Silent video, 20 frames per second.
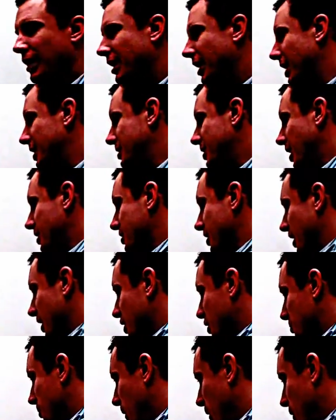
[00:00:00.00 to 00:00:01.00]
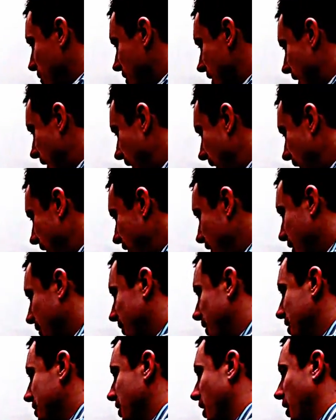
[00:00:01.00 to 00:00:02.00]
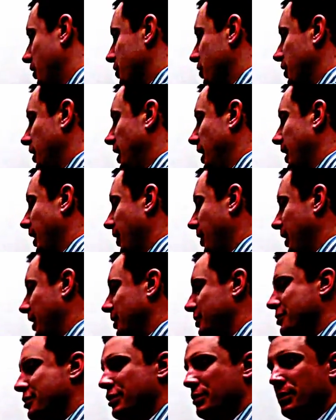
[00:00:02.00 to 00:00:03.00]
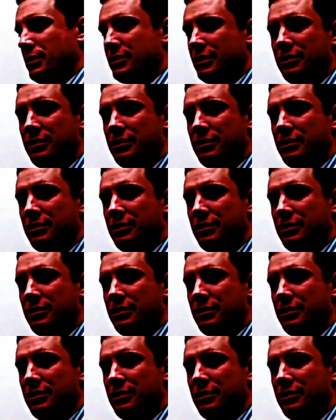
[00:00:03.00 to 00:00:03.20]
It doesn't expose any of these underlying things to us.